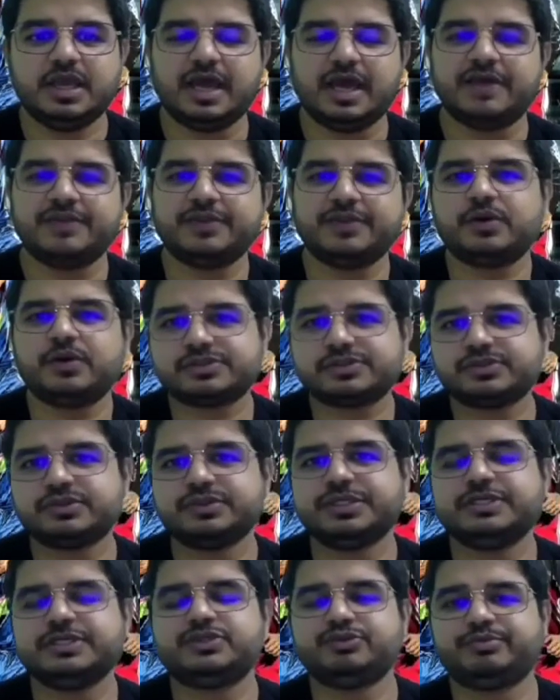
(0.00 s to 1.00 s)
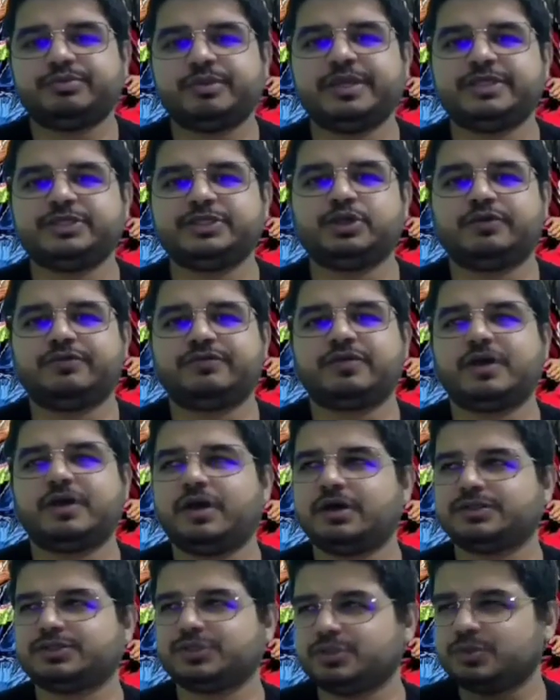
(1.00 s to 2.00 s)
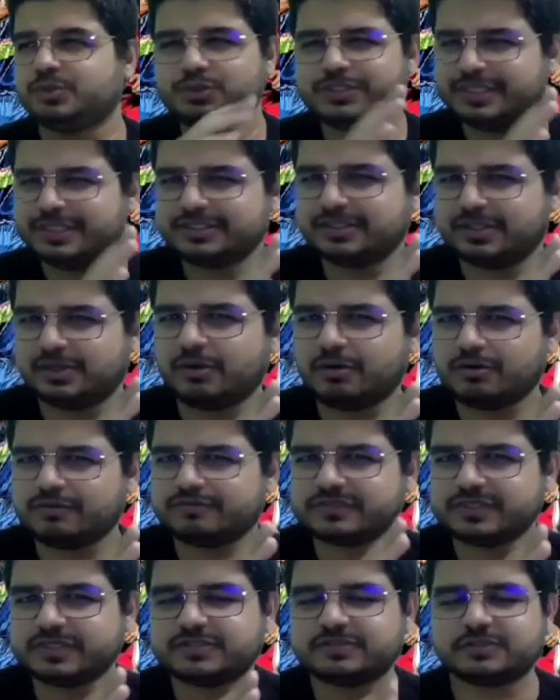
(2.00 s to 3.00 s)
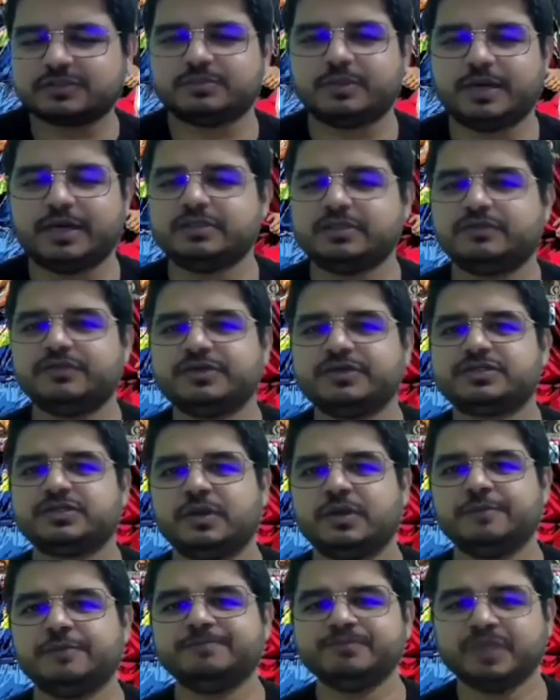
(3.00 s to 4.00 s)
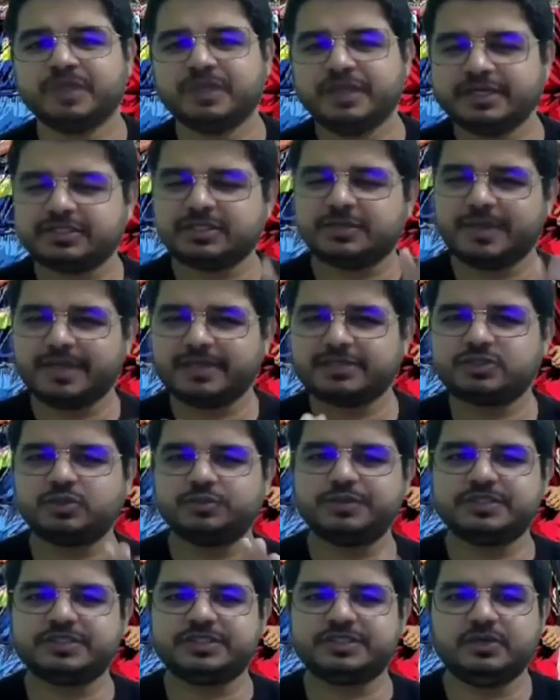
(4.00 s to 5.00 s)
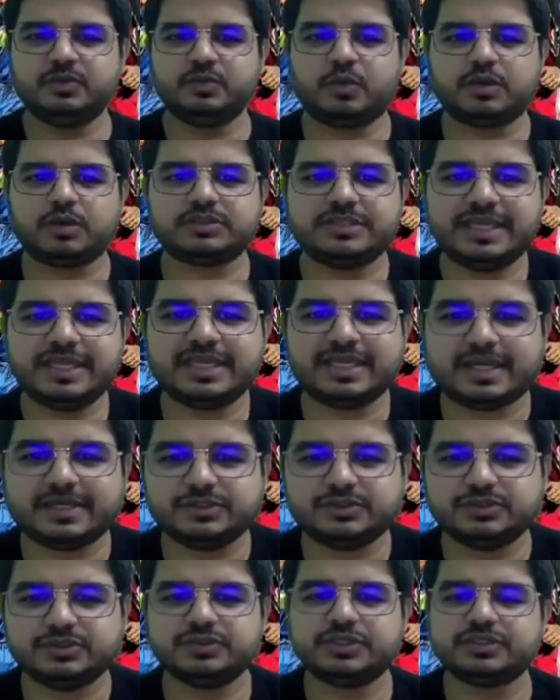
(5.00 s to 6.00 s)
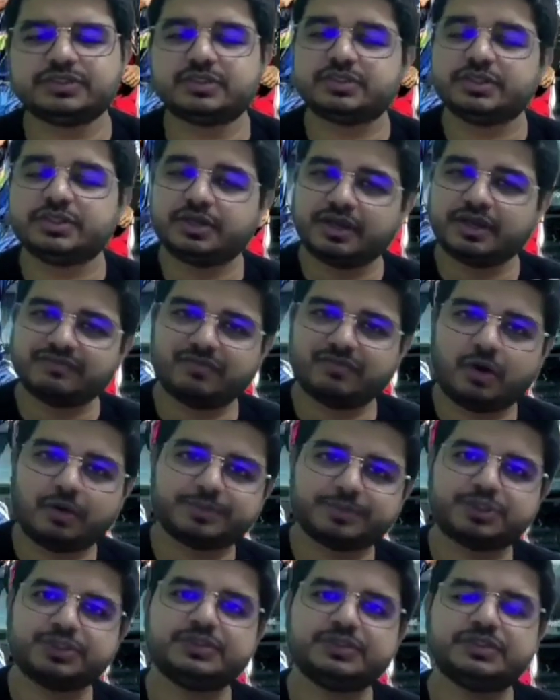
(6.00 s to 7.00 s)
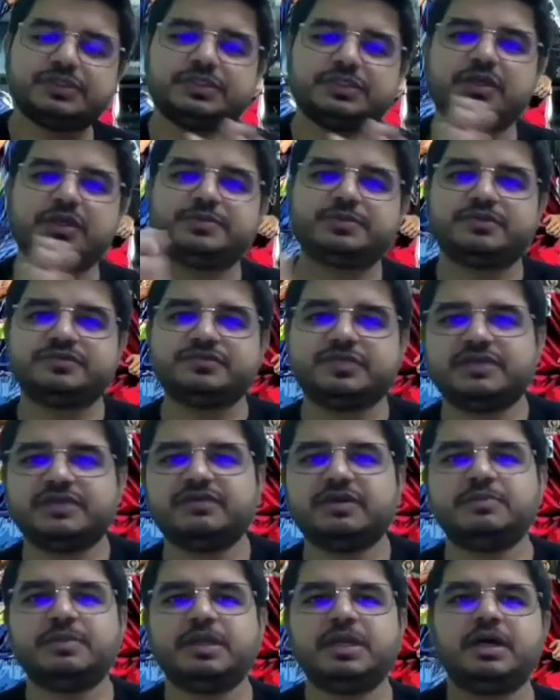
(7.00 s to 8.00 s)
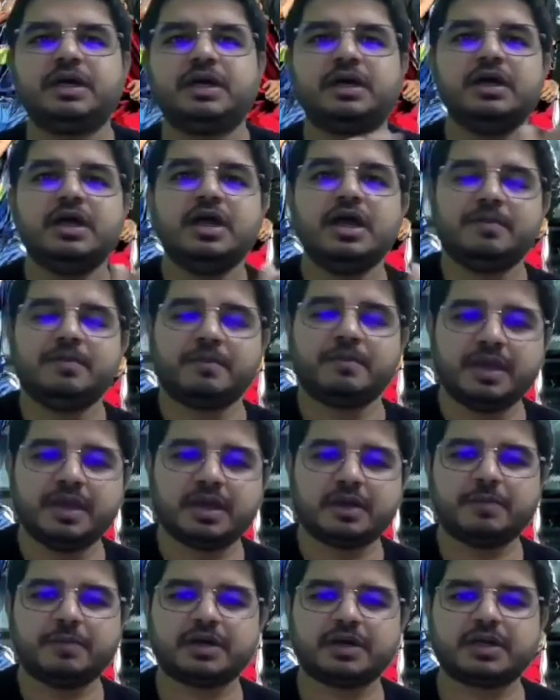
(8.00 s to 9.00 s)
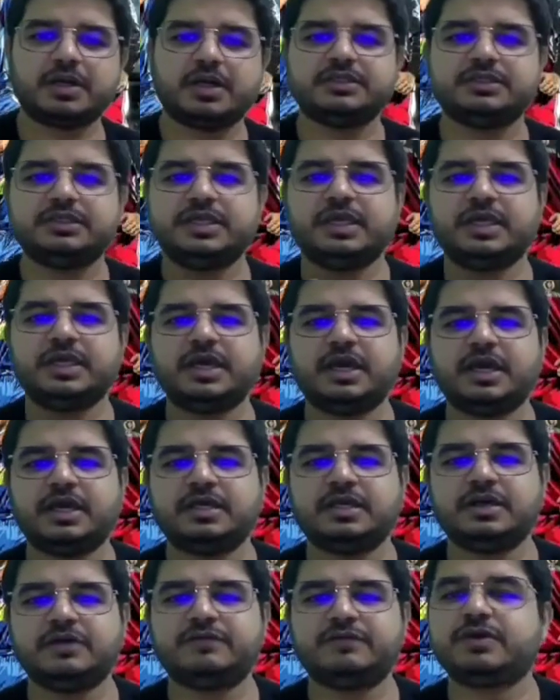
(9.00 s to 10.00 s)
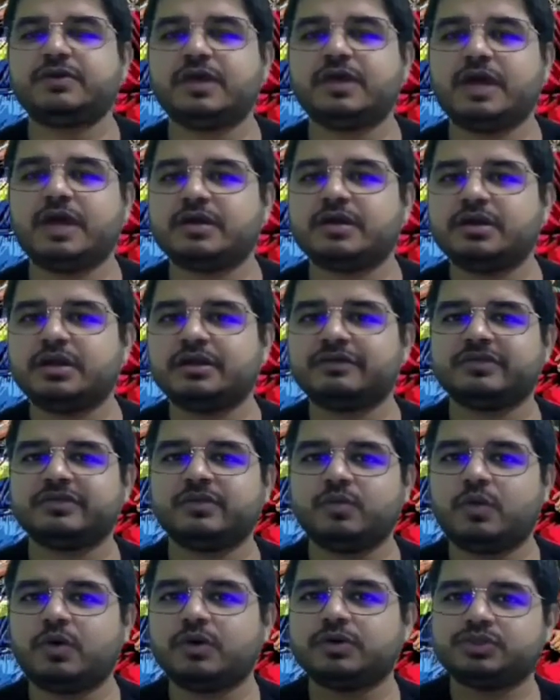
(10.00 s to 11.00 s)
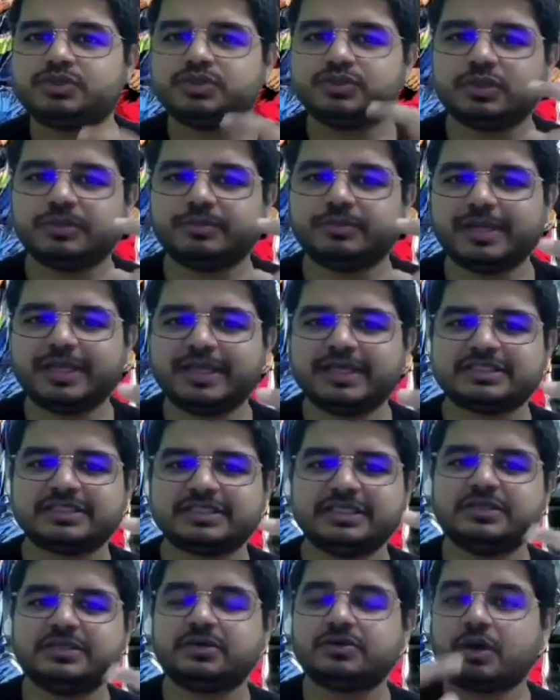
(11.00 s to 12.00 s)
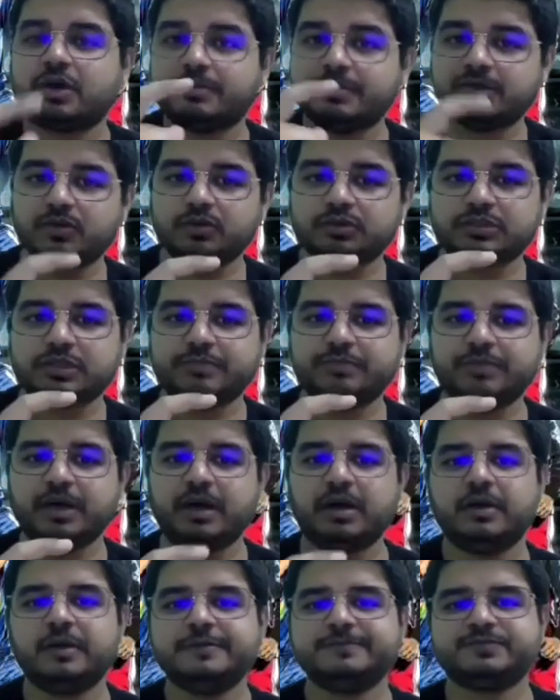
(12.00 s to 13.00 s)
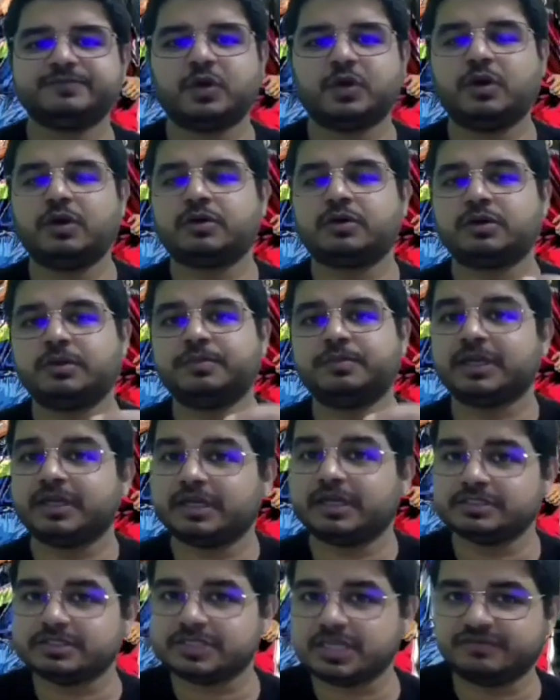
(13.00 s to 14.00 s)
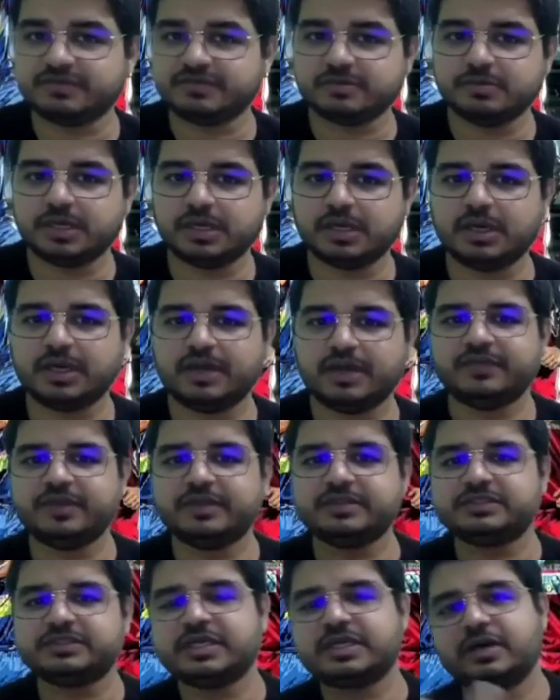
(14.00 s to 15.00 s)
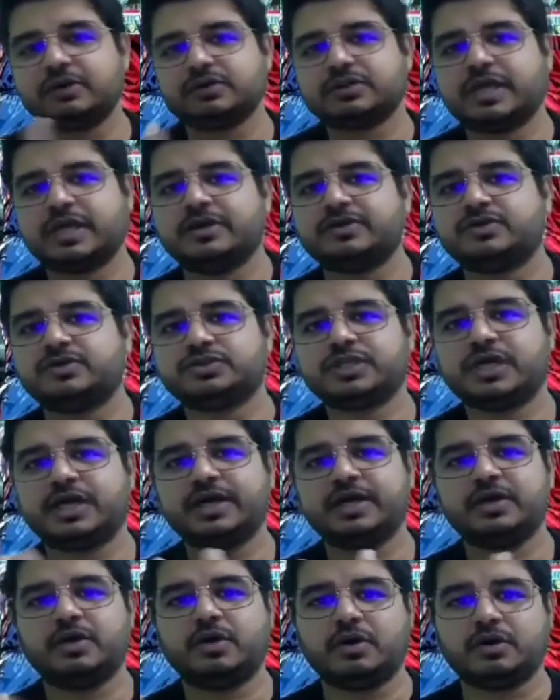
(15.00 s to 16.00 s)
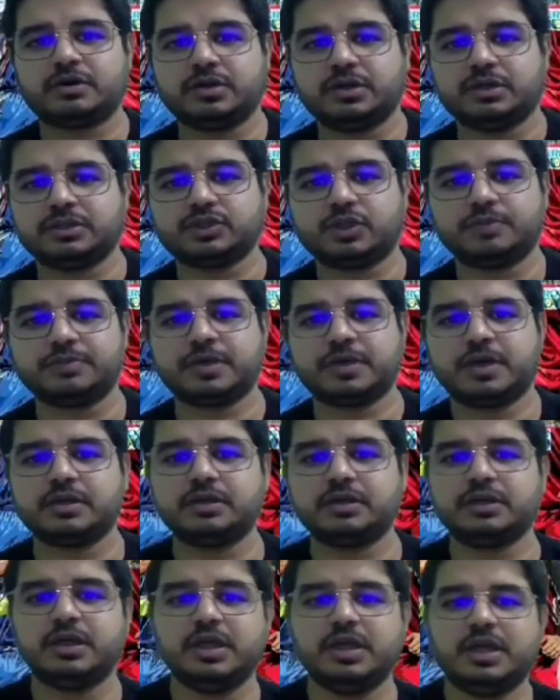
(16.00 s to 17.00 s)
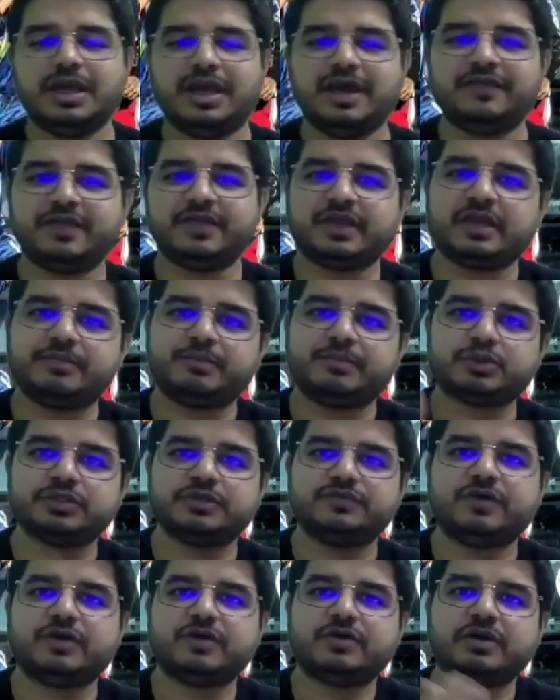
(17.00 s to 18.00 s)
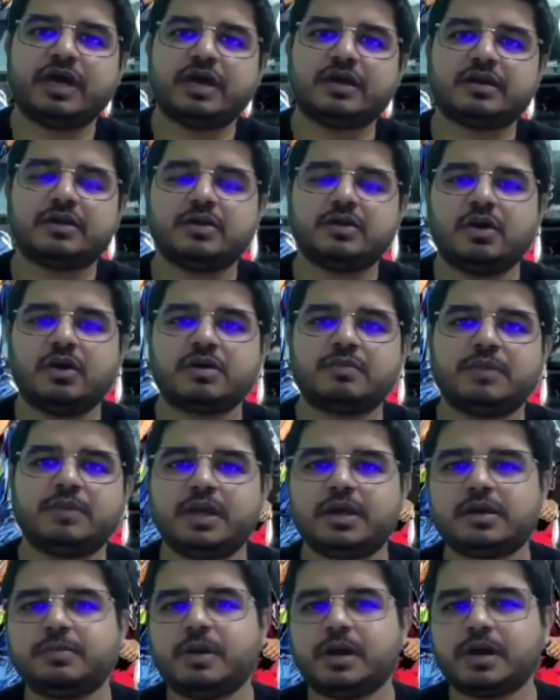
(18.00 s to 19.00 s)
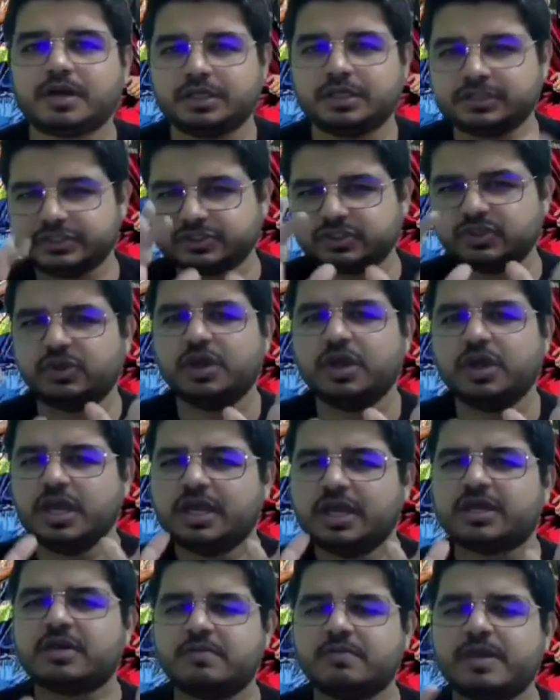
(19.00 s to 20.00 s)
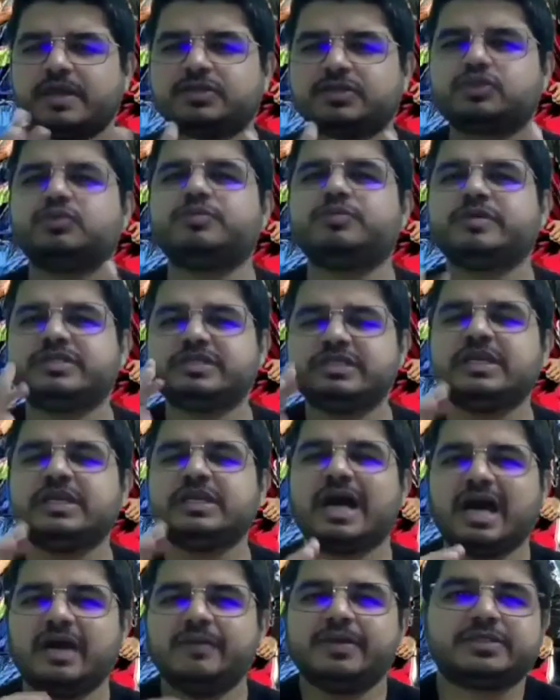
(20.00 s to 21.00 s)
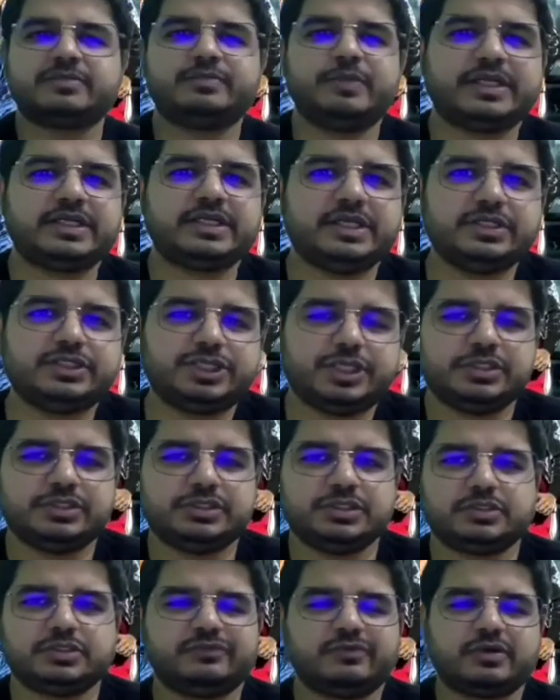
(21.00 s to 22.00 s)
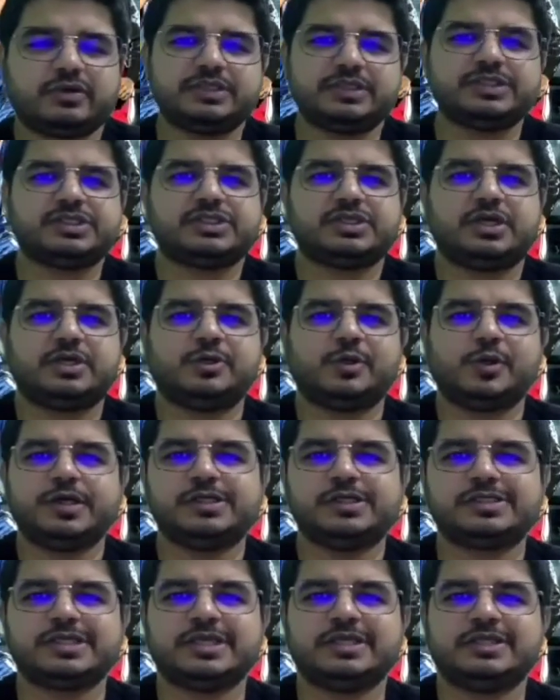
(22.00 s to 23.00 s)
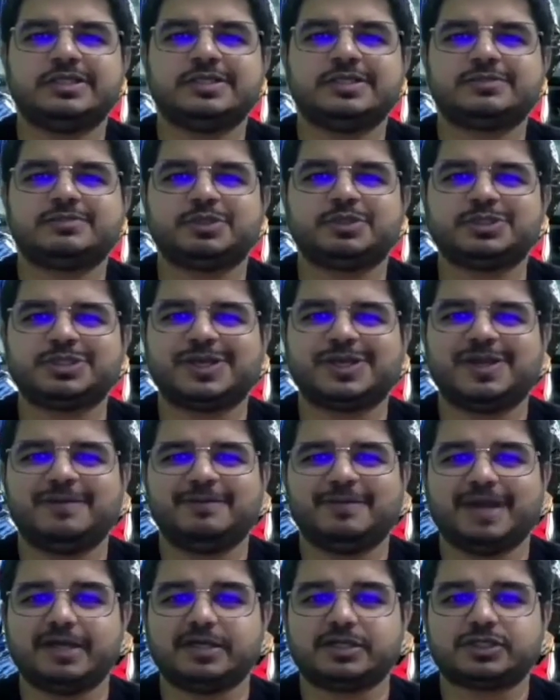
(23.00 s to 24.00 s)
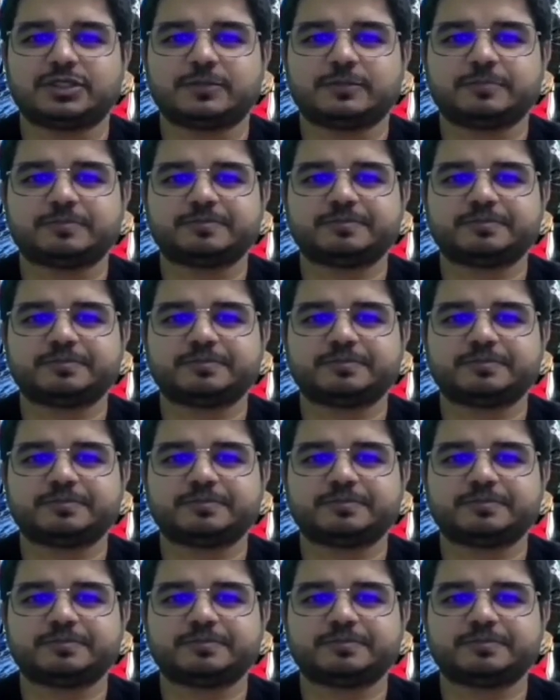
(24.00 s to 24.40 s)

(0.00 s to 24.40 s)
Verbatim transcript: And they also need to play Jofra Archer, who's hitting a lot of sixes, by the way. So it remains to be seen what they can do. There are, they have options in terms of David Miller, Mayank Markande and Varun Aaron, if they want to replace either Robin Uthappa or bring in David Miller and then take out Andrew Tye or uh, Tom Curran, and they can put in Varun Aaron or Mayank Markande. So remains to be seen. I'm expecting changes for Rajasthan Royals in this particular match.